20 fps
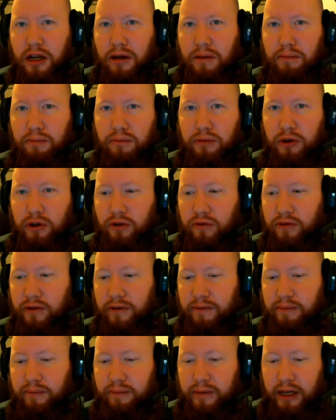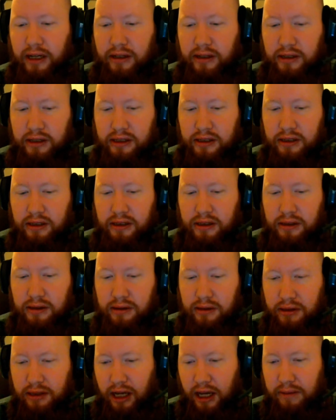improved amount of
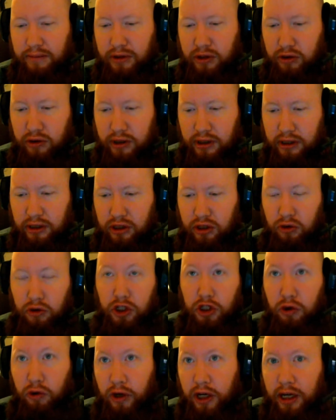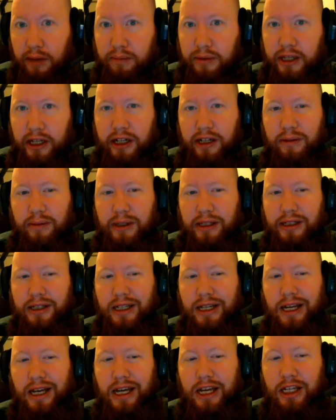times you can queue up there. But
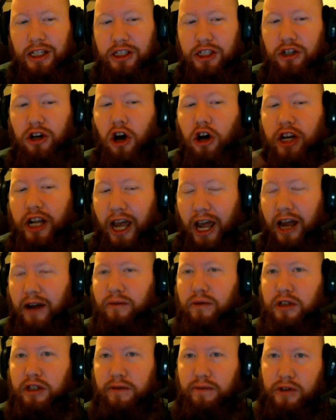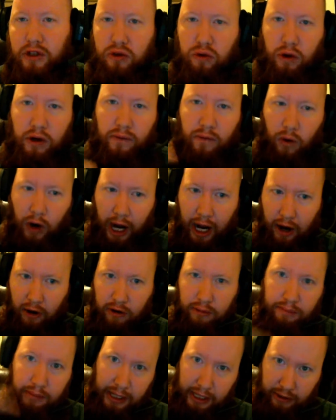still, on average of the
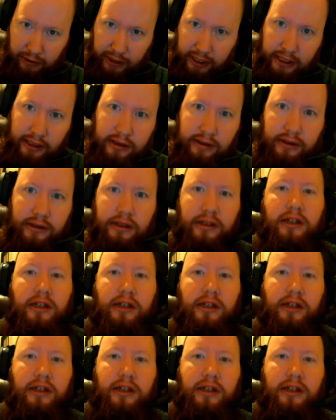24-hour period,